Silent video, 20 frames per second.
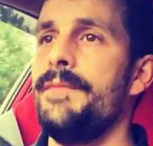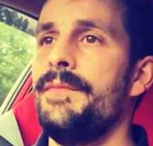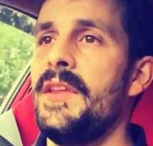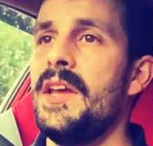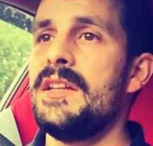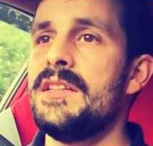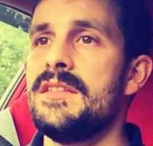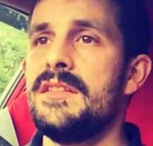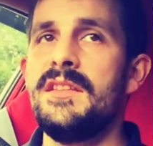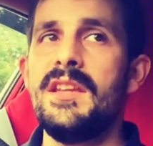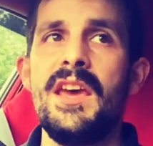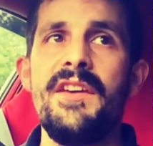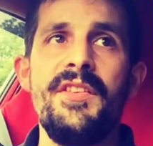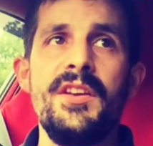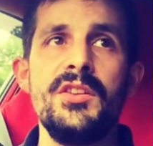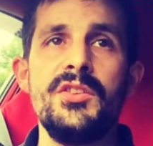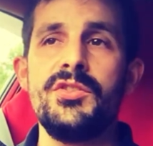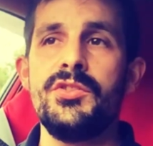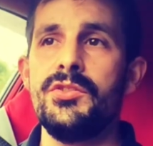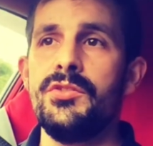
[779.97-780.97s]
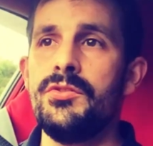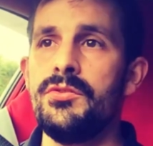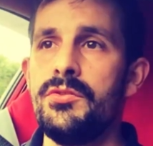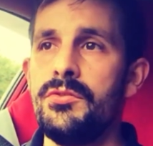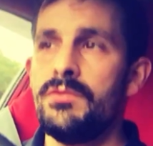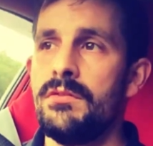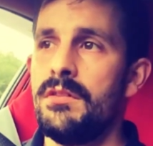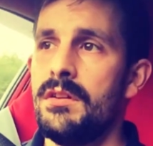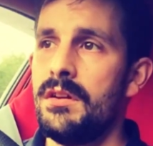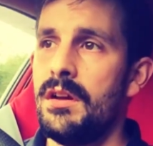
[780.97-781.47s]
that the
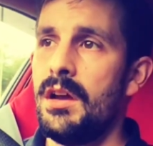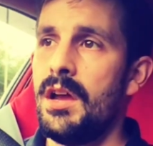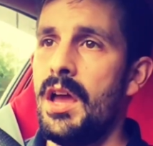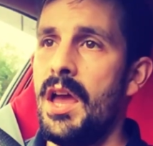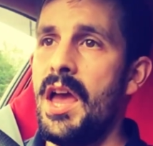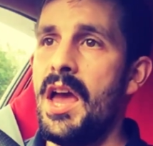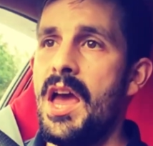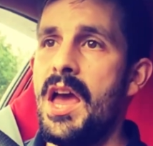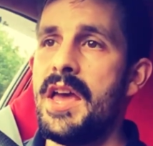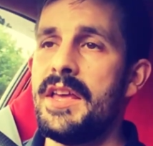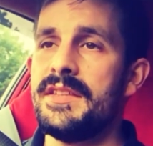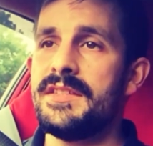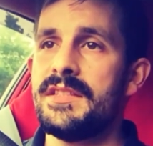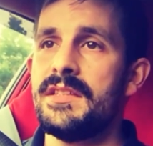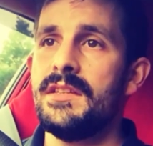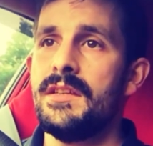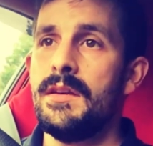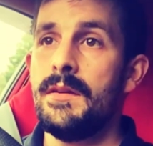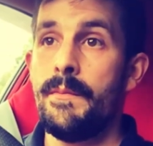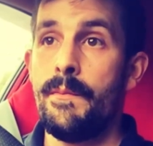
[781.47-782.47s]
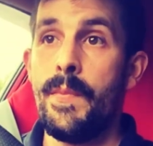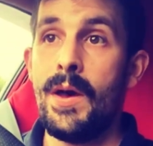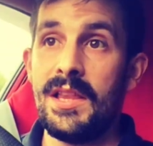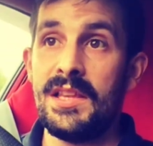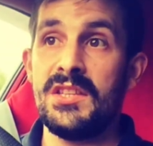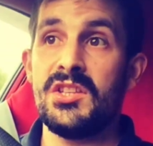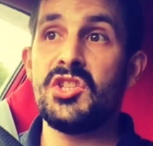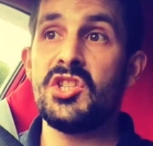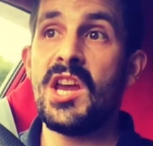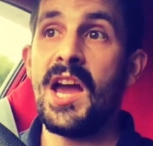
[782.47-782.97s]
FN2 has
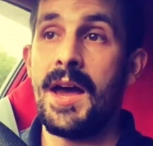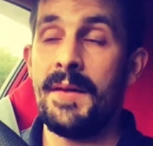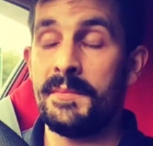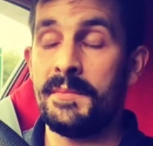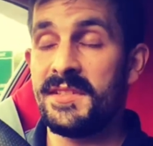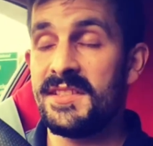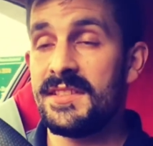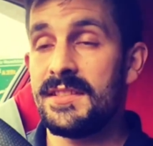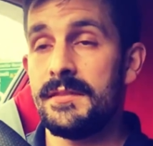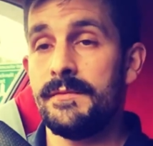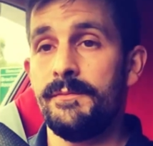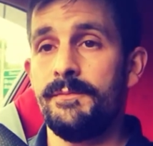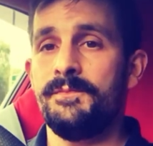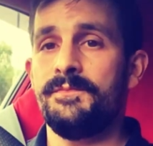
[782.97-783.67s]
balanced shafts.